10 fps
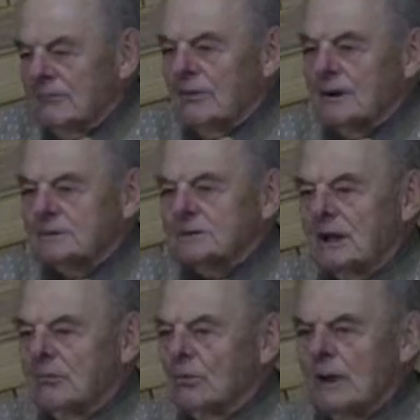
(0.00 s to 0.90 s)
For
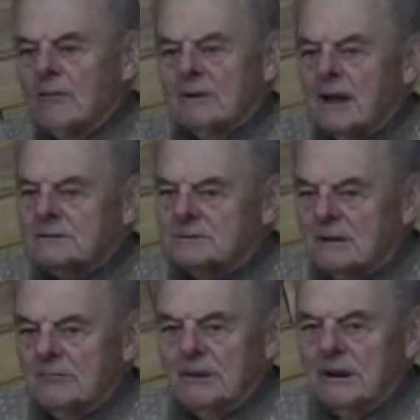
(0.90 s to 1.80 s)
example, we have lots
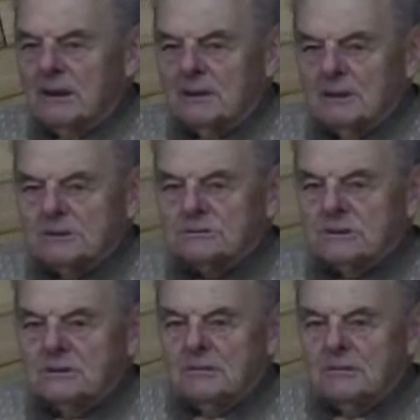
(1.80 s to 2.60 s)
of them in English.